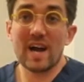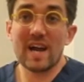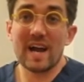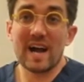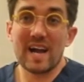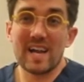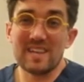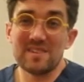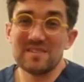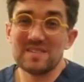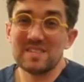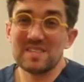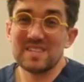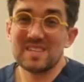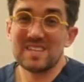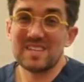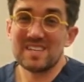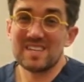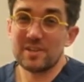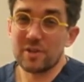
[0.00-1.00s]
Dry eye.
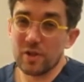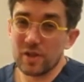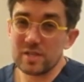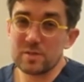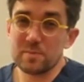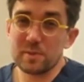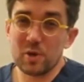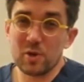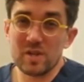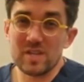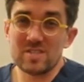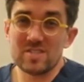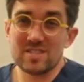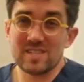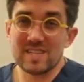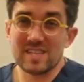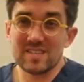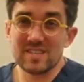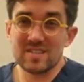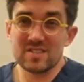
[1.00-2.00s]
Now let's be
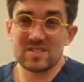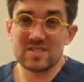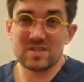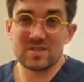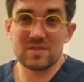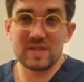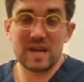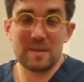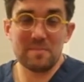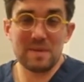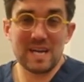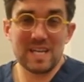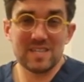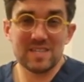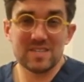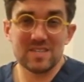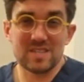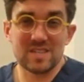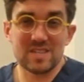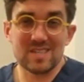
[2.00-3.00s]
honest, it doesn't sound that
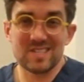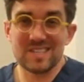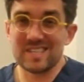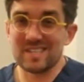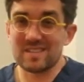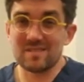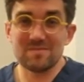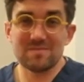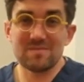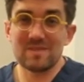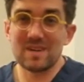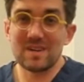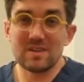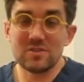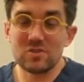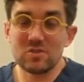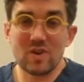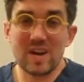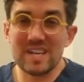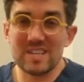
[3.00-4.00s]
bad, does it? It's like
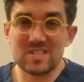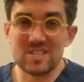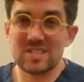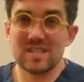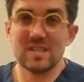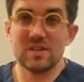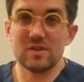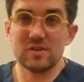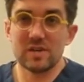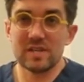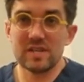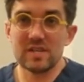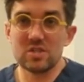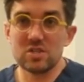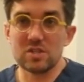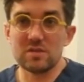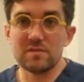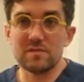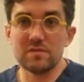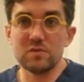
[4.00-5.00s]
dry skin or an
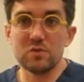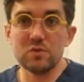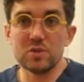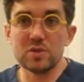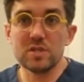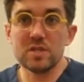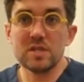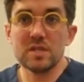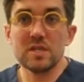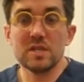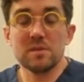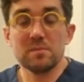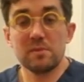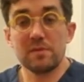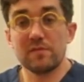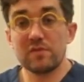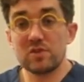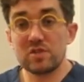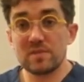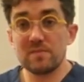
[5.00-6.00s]
itchy foot.
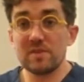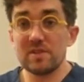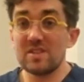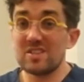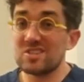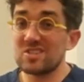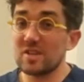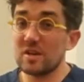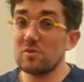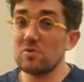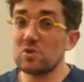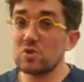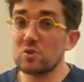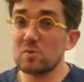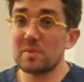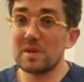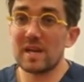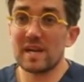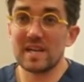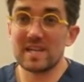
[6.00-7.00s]
But for something that
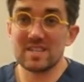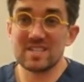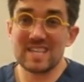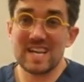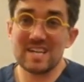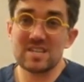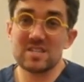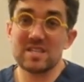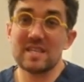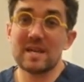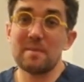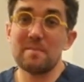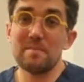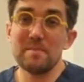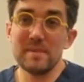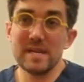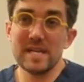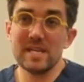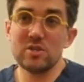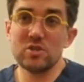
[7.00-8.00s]
sounds so benign, it's actually a
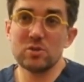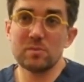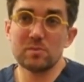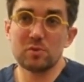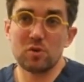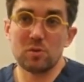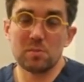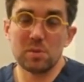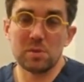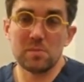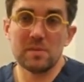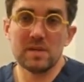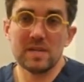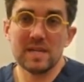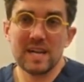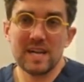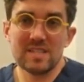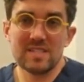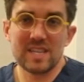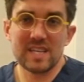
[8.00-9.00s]
major problem,
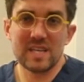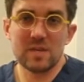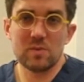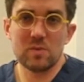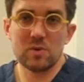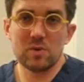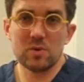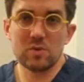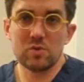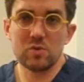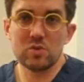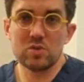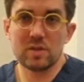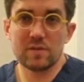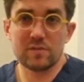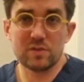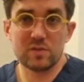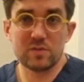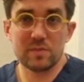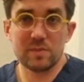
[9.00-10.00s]
as anyone who
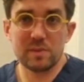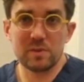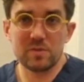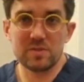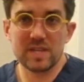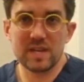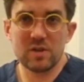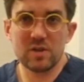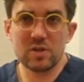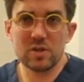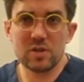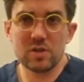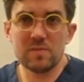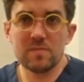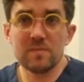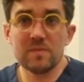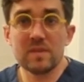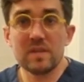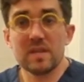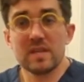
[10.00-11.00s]
suffers from it will tell
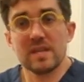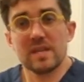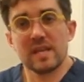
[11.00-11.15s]
you.